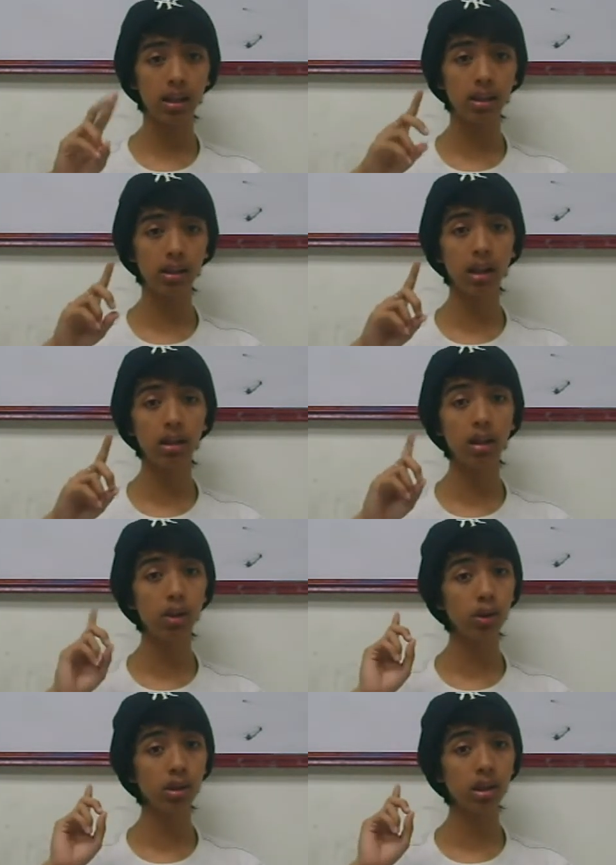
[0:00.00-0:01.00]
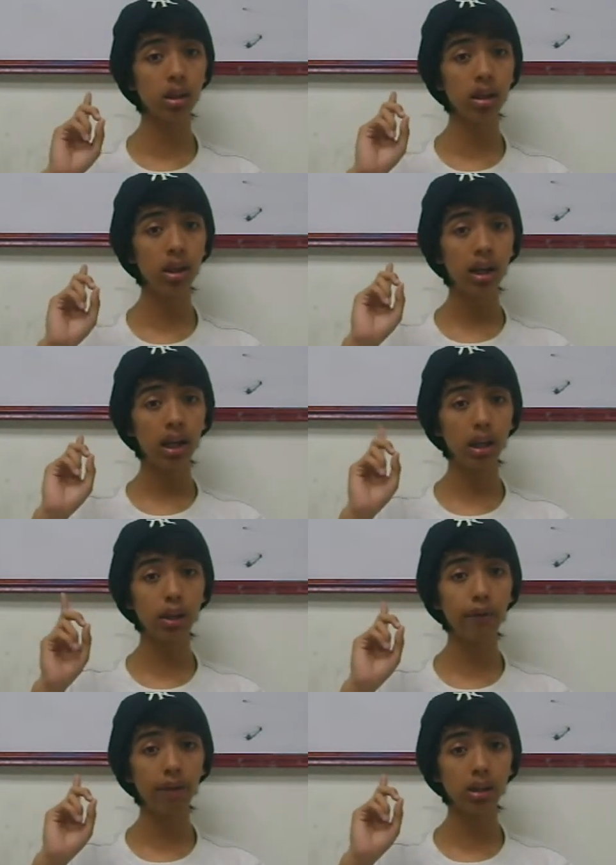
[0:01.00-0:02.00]
the standard user
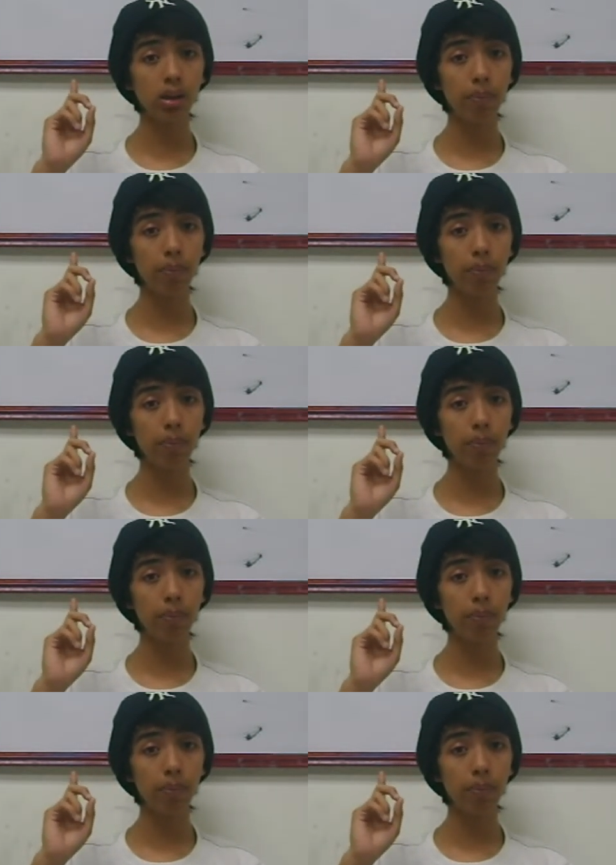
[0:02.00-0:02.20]
interface